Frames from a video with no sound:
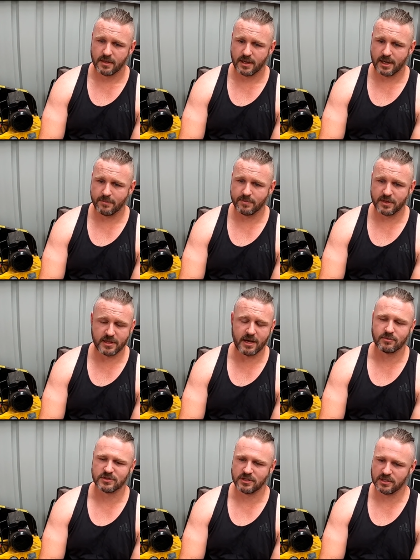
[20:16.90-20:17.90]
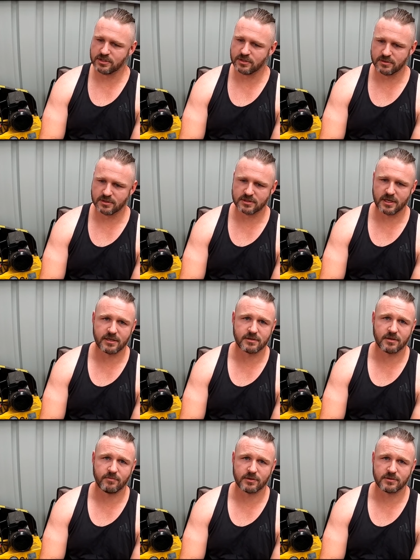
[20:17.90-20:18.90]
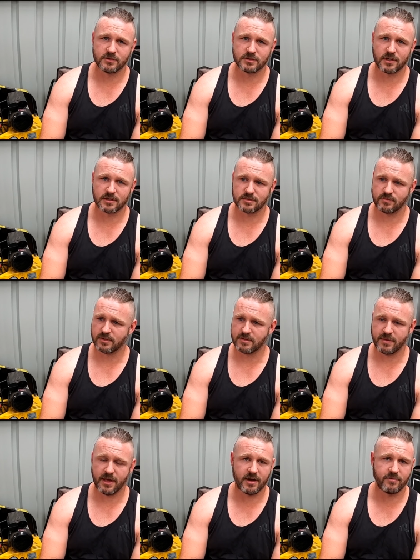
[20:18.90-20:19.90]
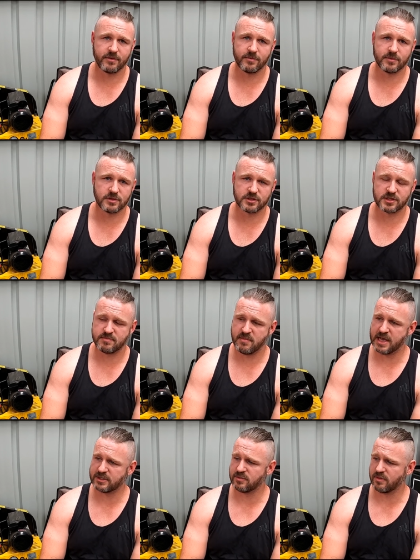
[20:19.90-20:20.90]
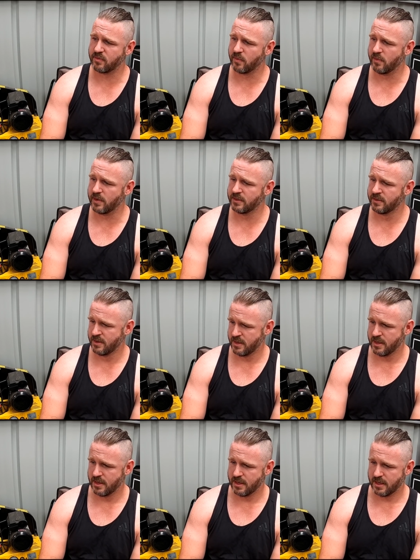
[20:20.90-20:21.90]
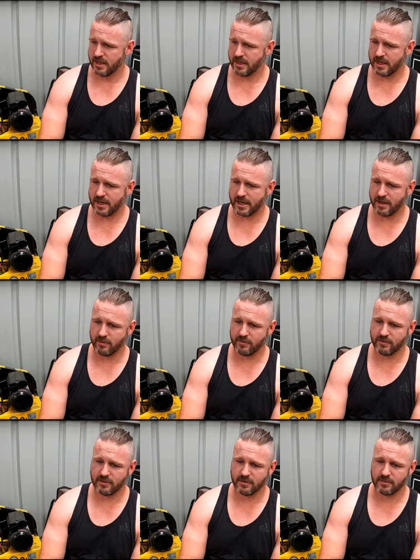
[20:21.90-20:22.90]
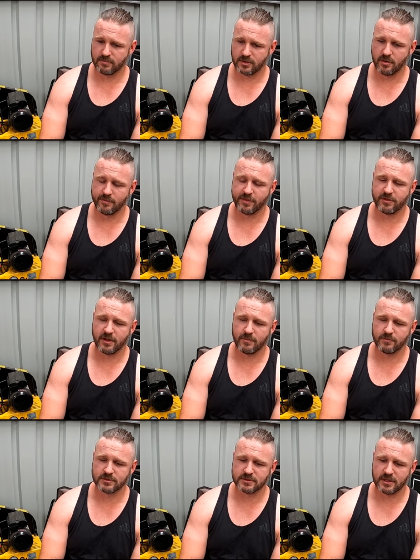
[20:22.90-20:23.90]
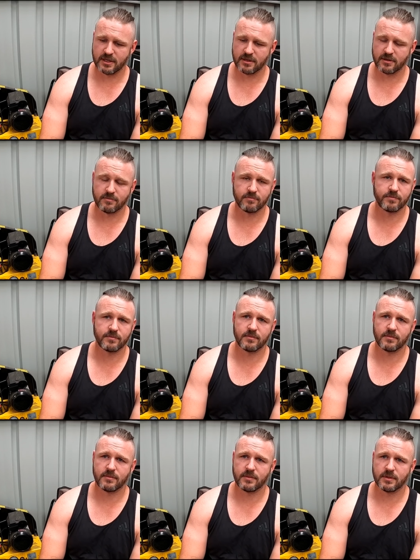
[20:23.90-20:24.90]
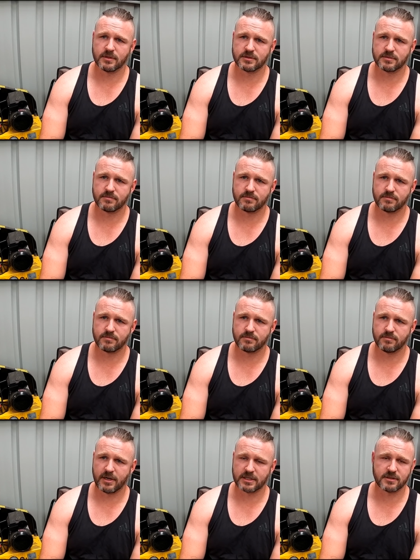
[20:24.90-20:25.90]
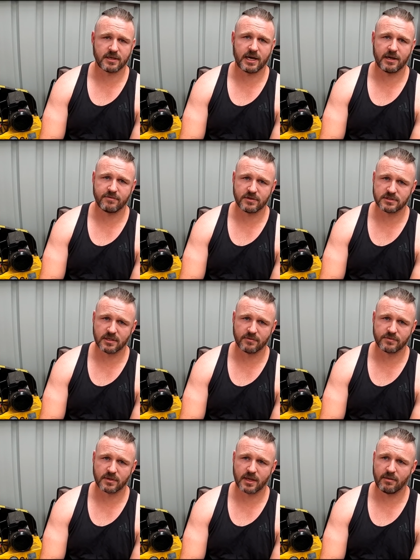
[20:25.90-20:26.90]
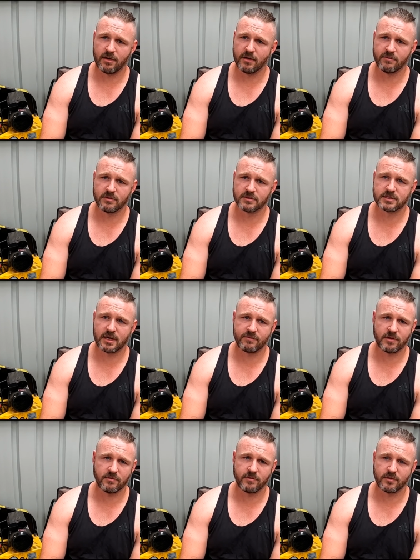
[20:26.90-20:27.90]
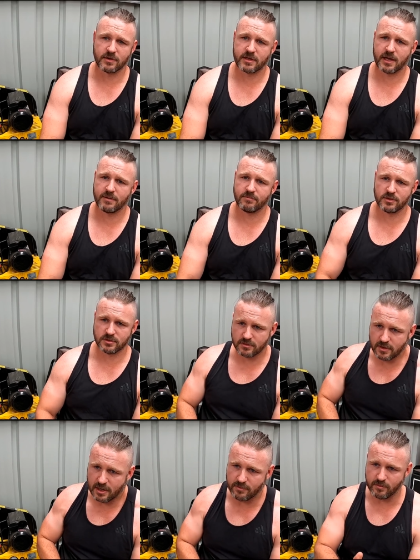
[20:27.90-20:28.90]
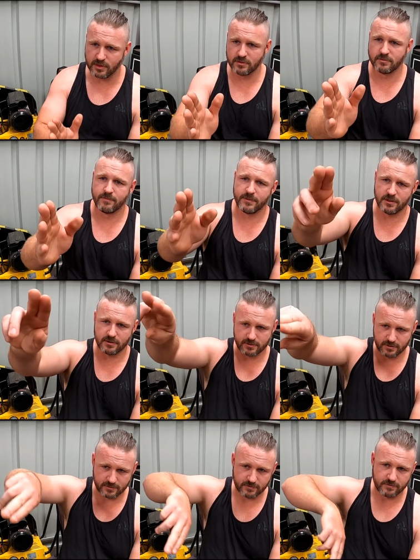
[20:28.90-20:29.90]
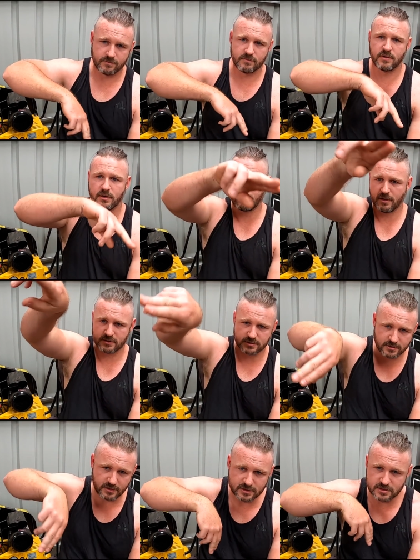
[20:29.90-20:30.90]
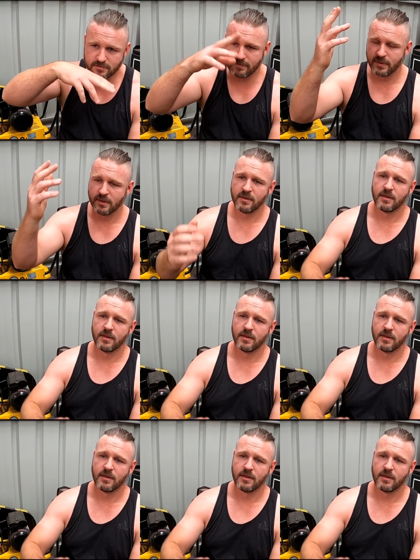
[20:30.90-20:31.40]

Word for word: um, that that was an issue, just noting that my two strokes are pretty powerful and we're just smashing through it. Uh, however, the common theme was there that I it makes it hard for yourself to go over the stuff that you've already cut. You should go up the middle and then kind of work around the sides. And